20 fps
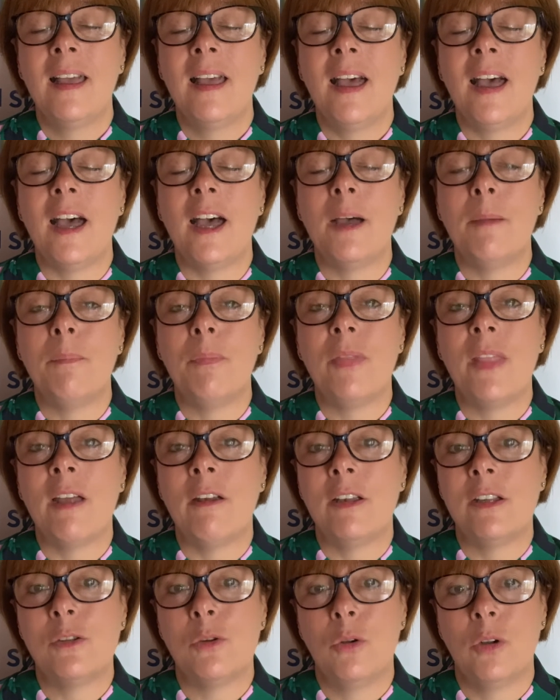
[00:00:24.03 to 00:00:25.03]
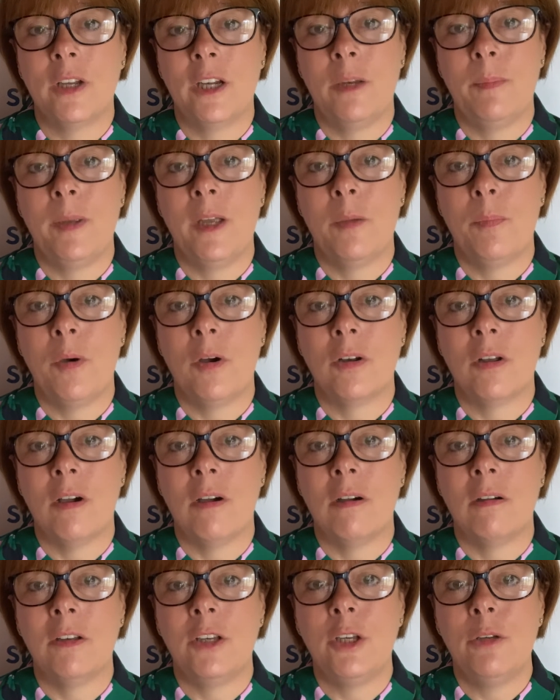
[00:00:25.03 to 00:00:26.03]
It's all going to be up on
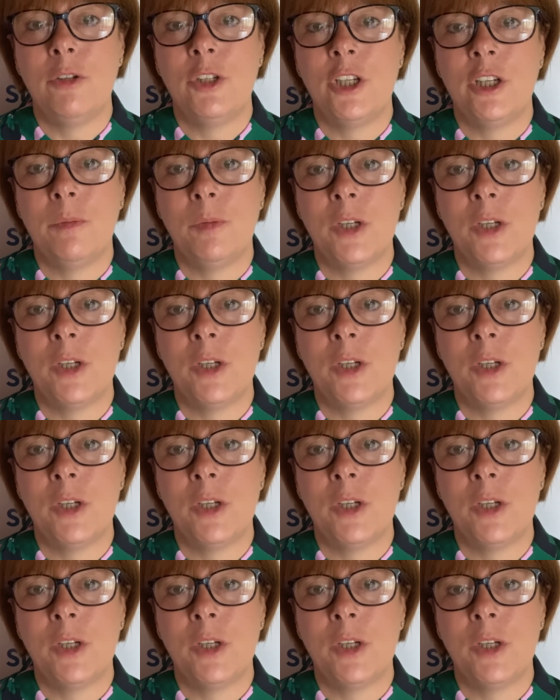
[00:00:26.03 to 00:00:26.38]
our YouTube